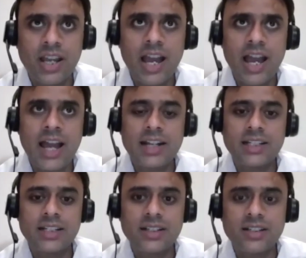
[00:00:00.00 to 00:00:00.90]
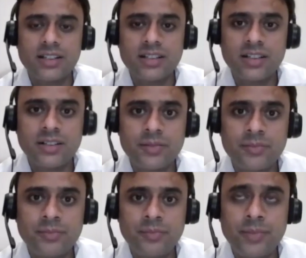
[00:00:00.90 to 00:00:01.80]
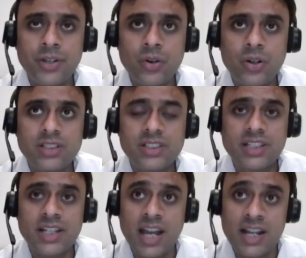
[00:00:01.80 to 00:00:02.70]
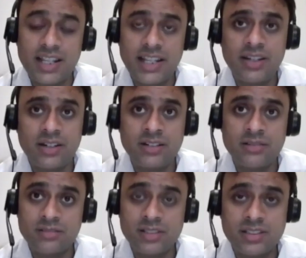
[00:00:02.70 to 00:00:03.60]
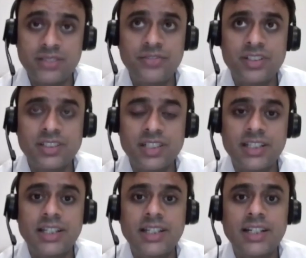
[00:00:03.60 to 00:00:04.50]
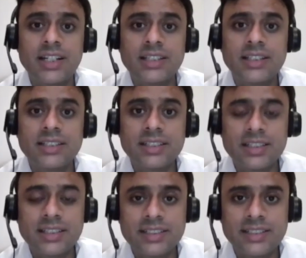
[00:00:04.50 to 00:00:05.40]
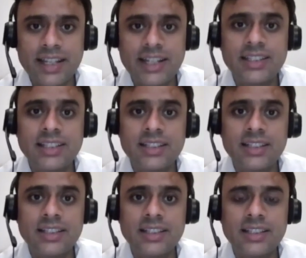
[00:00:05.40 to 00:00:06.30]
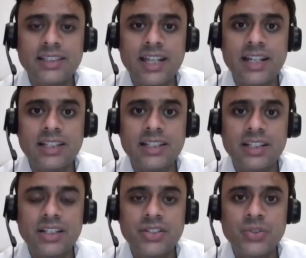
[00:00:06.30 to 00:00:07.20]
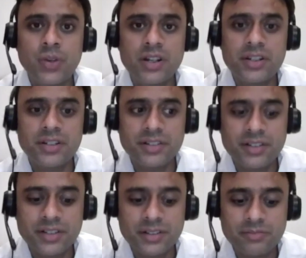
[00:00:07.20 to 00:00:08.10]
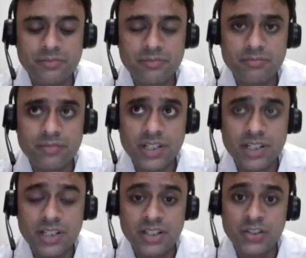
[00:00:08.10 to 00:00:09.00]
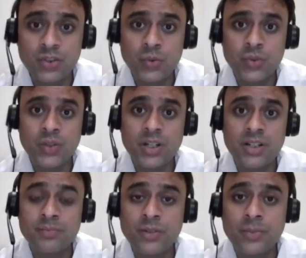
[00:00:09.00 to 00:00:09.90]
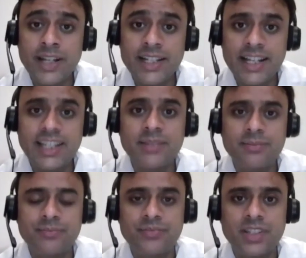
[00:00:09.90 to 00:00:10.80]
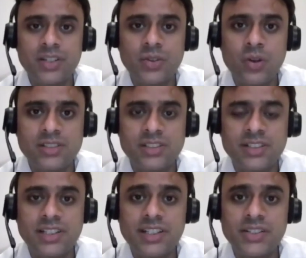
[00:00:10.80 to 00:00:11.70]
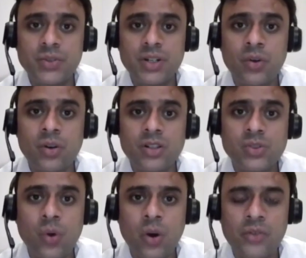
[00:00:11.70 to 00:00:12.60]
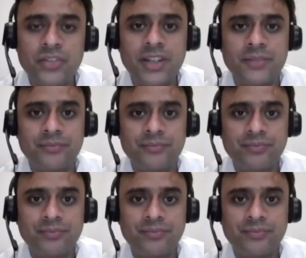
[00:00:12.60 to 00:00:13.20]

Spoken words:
And because this is the first thing. The second thing is that you are you are by telling him constantly, you are also offering